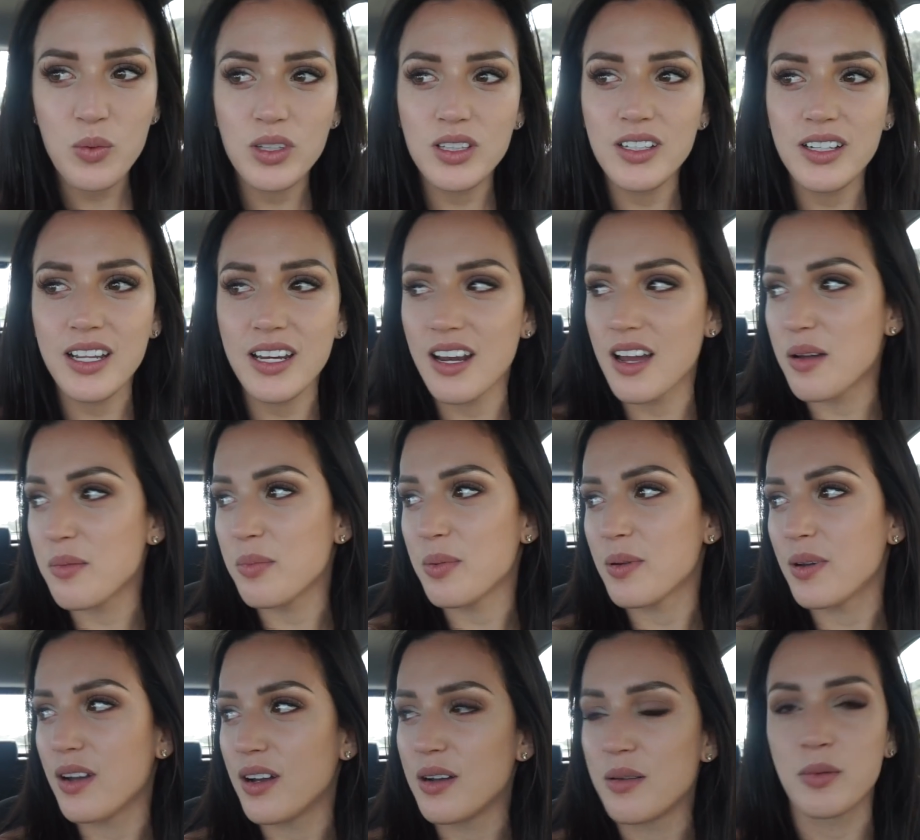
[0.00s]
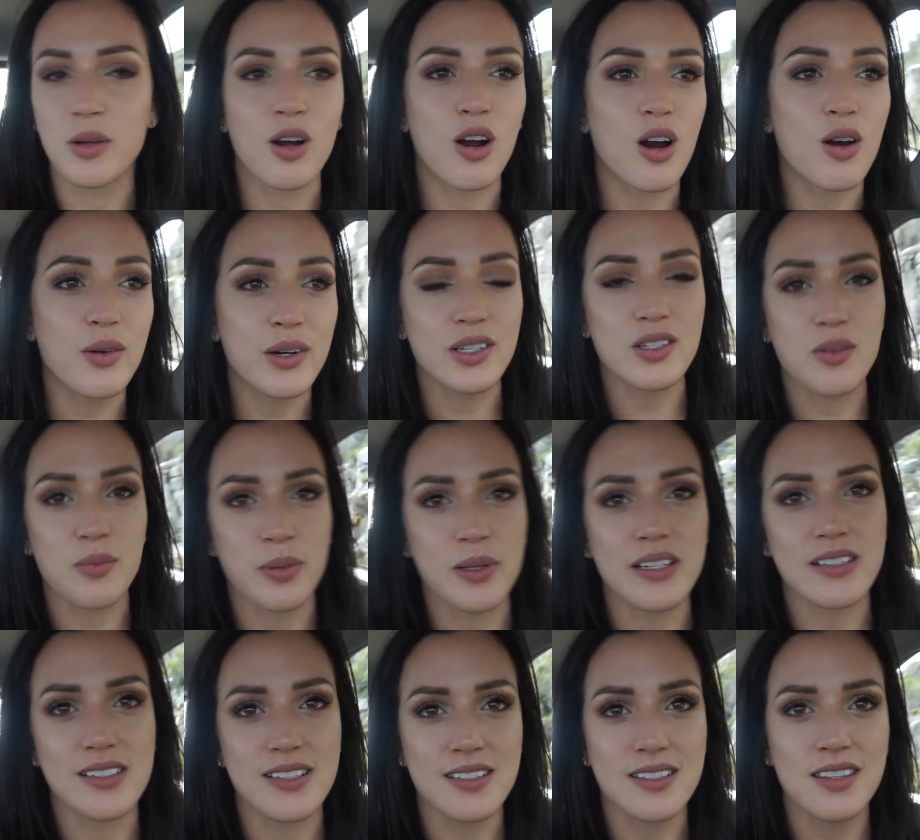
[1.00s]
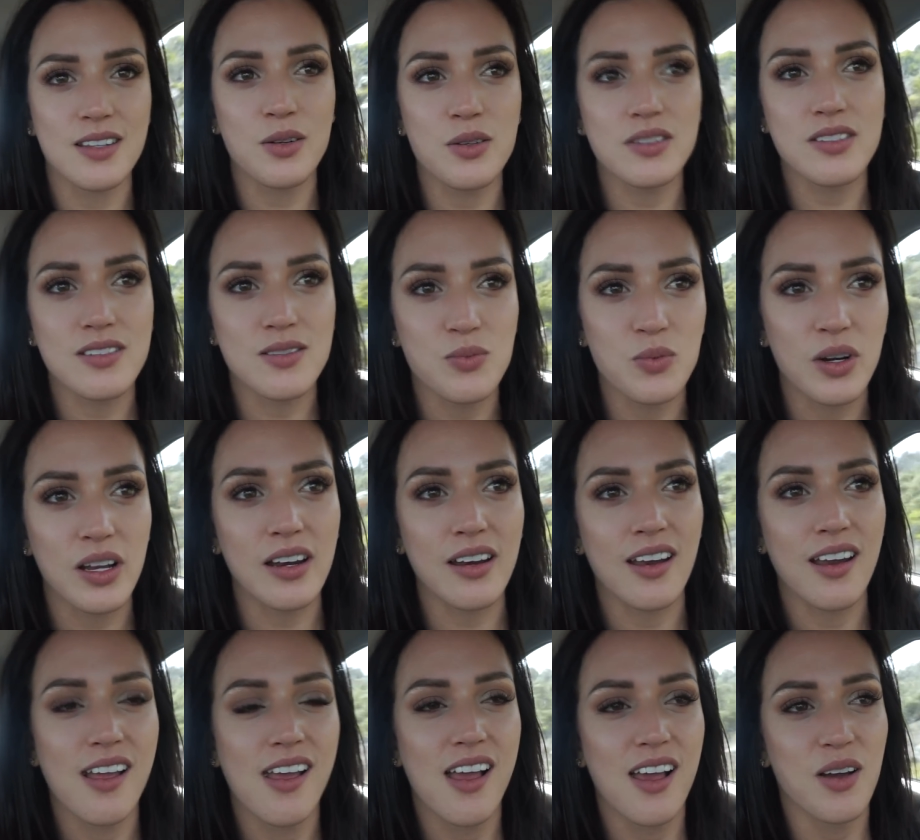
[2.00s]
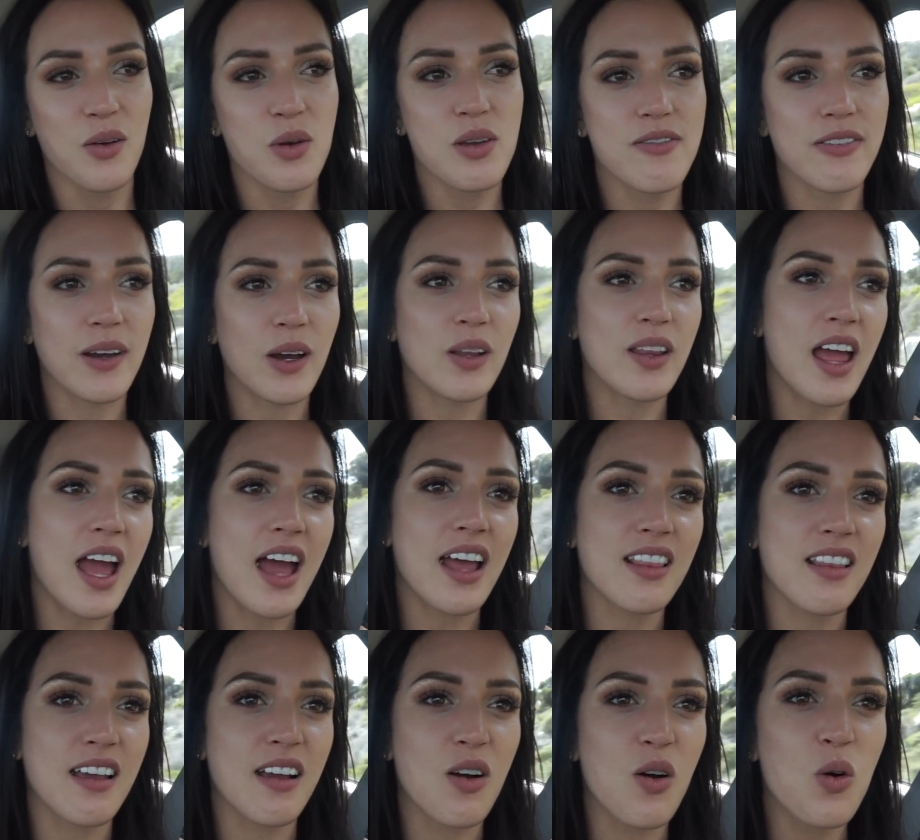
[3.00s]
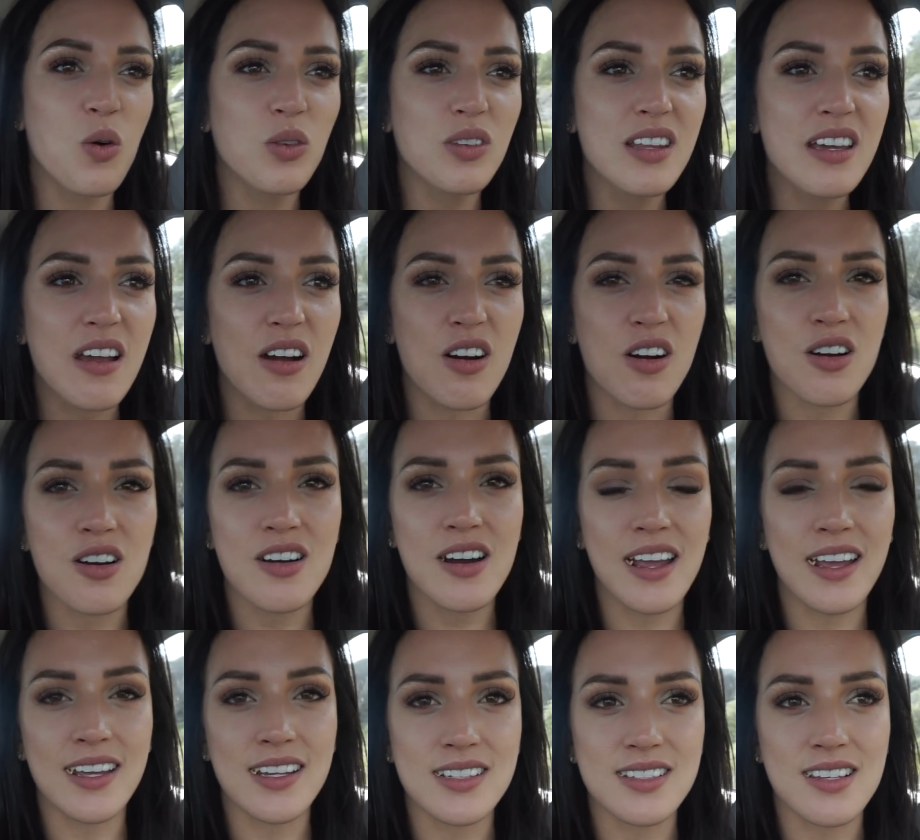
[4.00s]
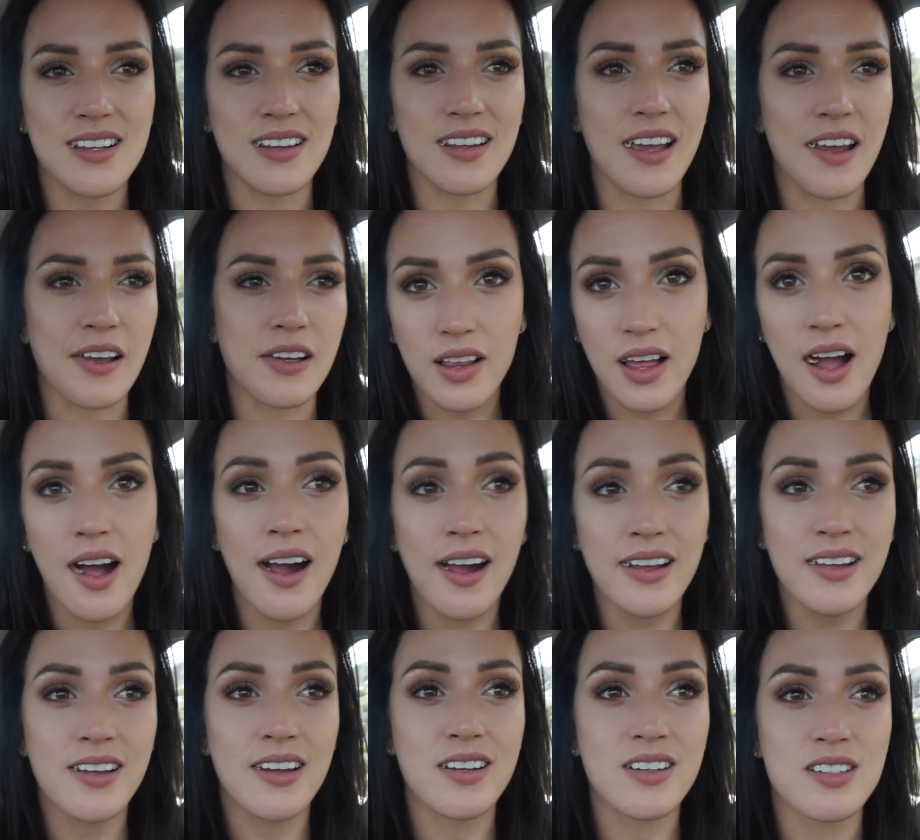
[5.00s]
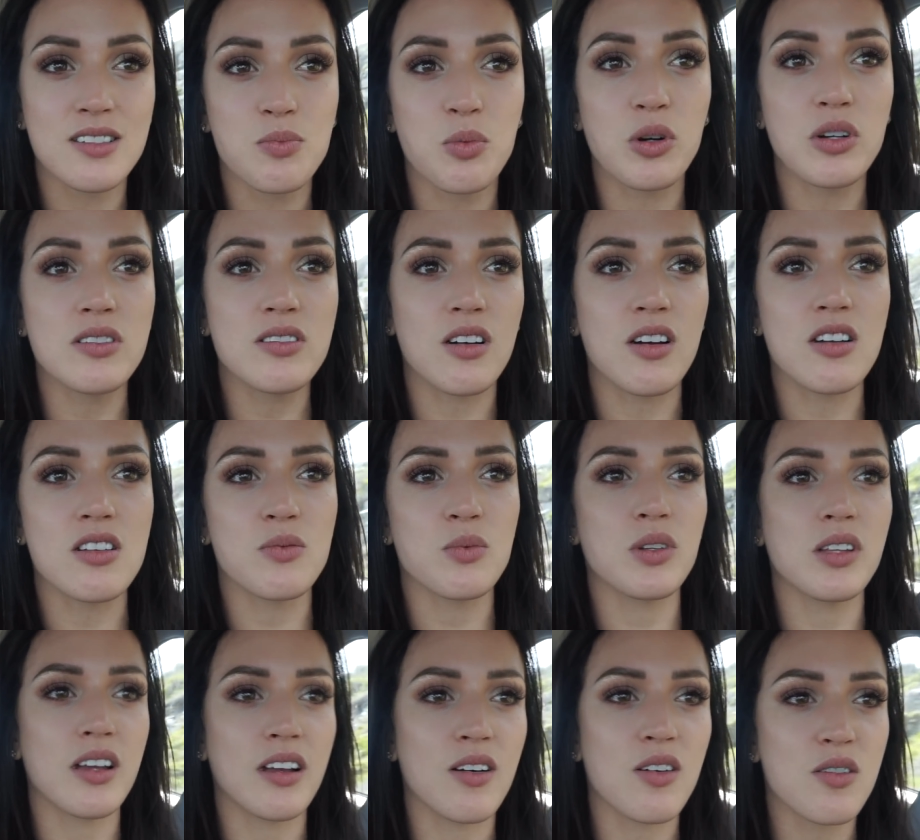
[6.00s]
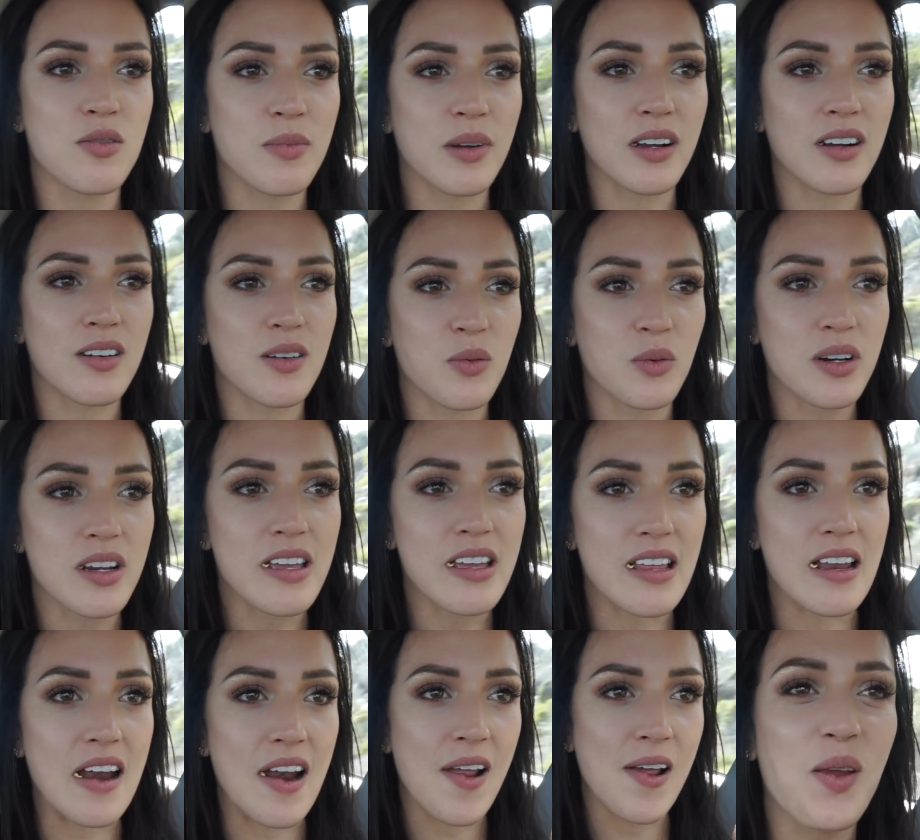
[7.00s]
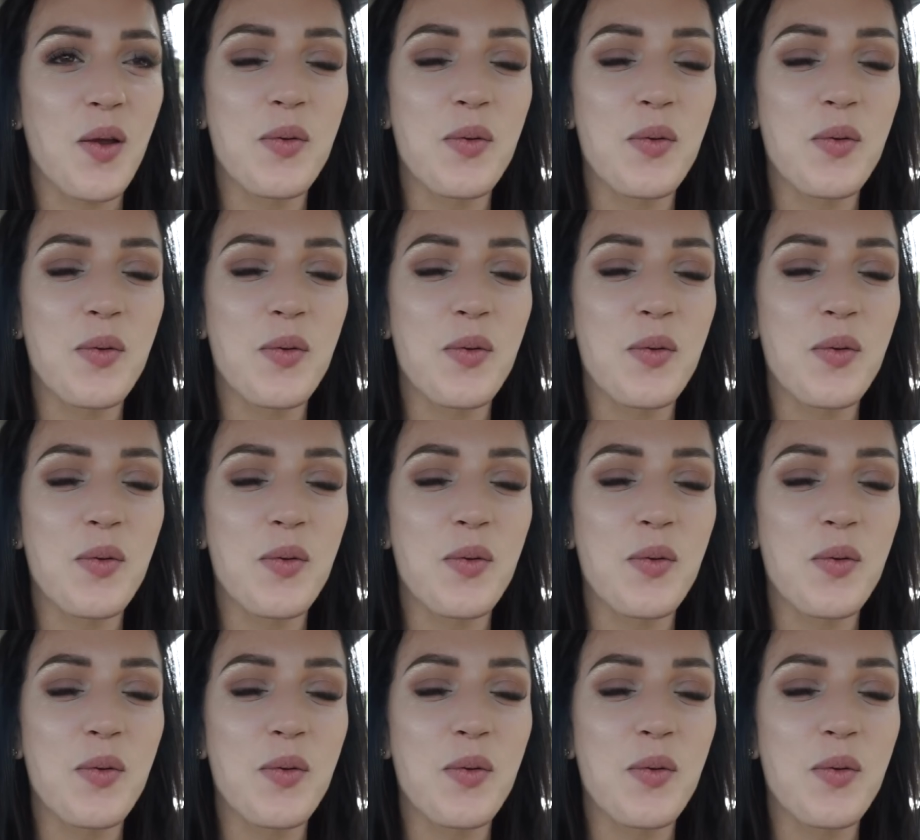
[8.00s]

were looking up car rental places, and there was this one we found that had, like, only R8s and, like, high-end sports cars. We're like, oh, my God, we're in.